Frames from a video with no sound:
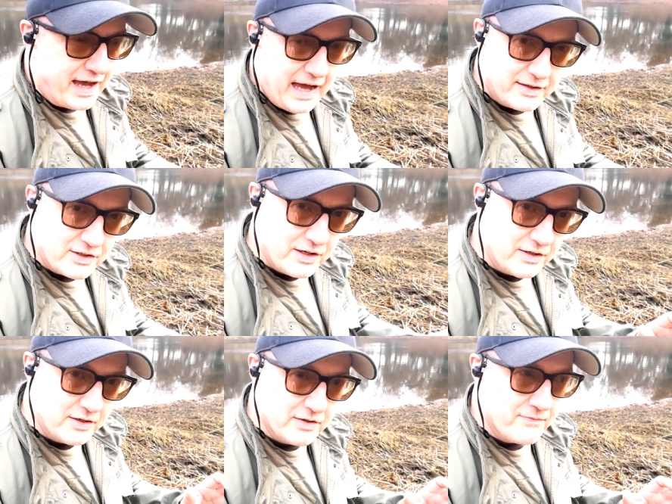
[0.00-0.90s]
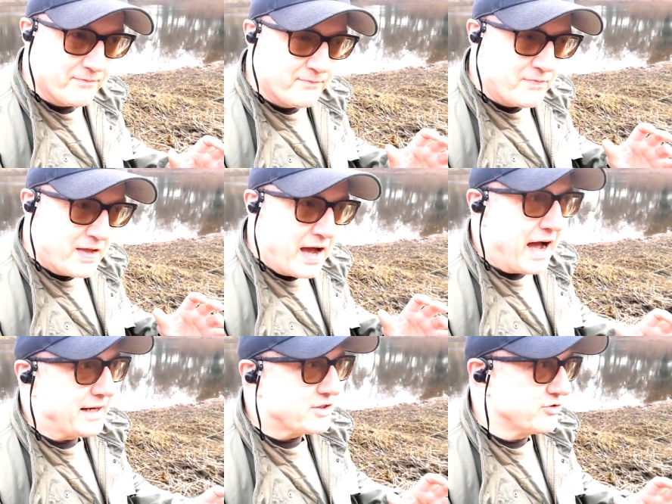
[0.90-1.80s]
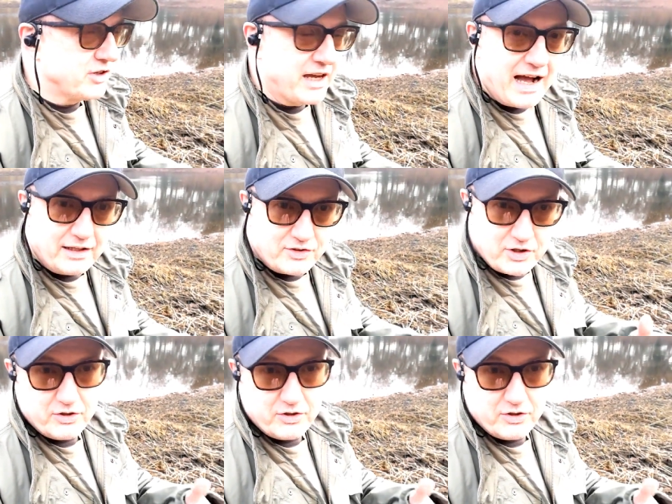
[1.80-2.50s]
that as the reality,